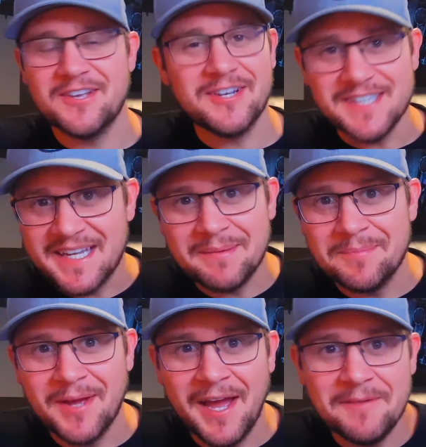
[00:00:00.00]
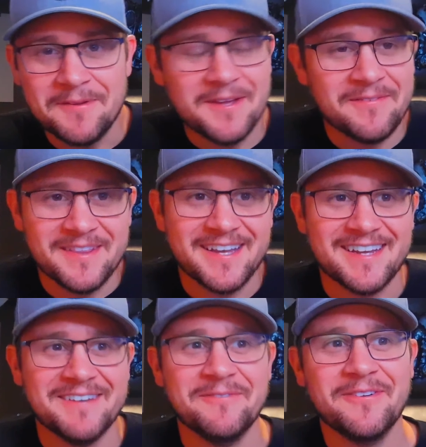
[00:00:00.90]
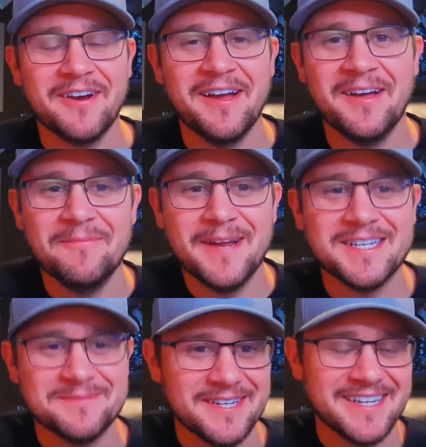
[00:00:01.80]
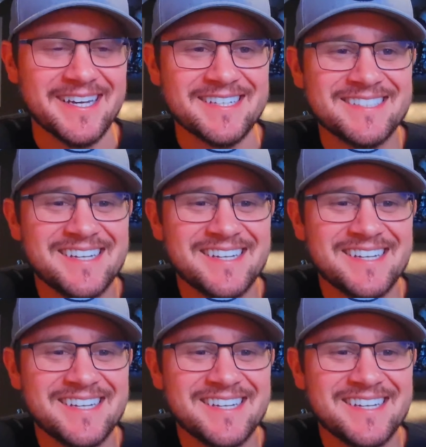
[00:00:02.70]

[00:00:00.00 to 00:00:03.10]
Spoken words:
as long as I kept them behind me, I mean, they could never figure out how to pass me, I guess.